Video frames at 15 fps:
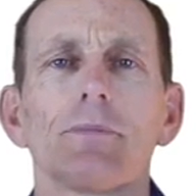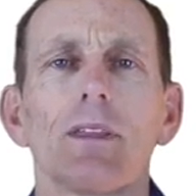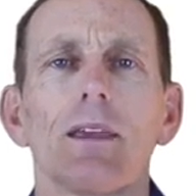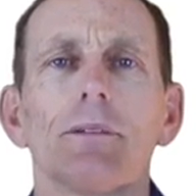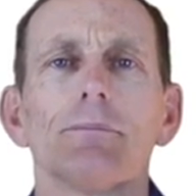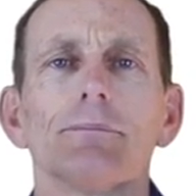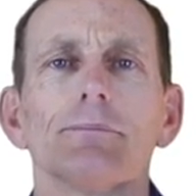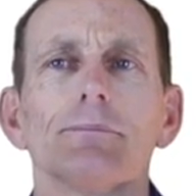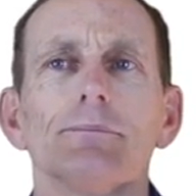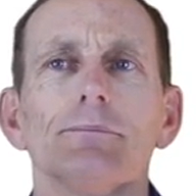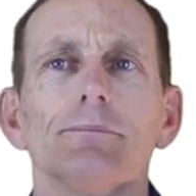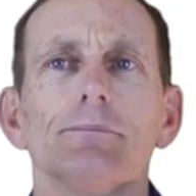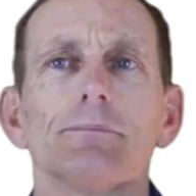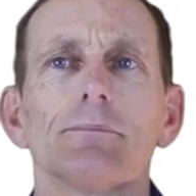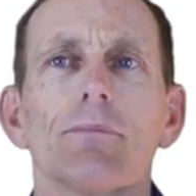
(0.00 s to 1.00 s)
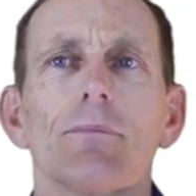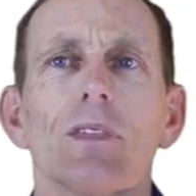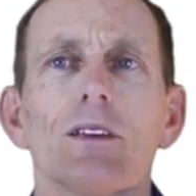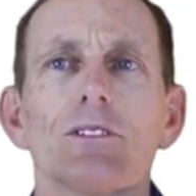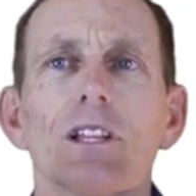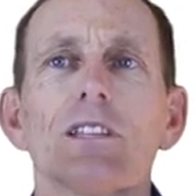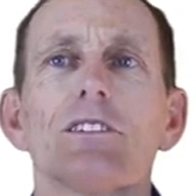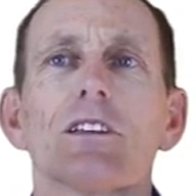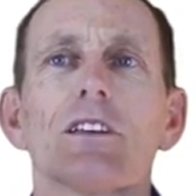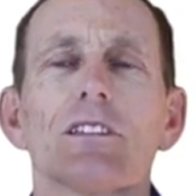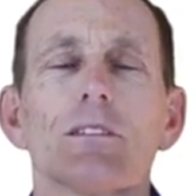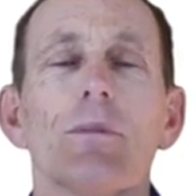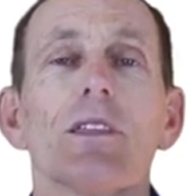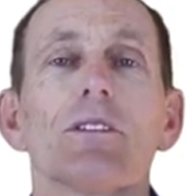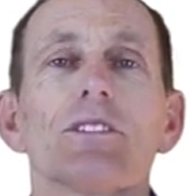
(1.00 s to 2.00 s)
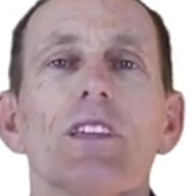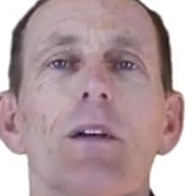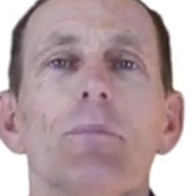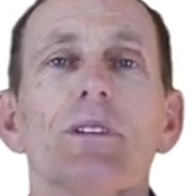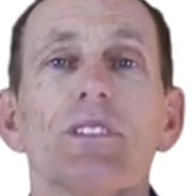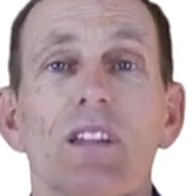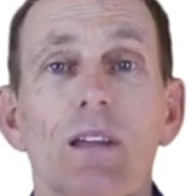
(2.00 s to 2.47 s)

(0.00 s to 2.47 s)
Okay. So let's look at some other examples.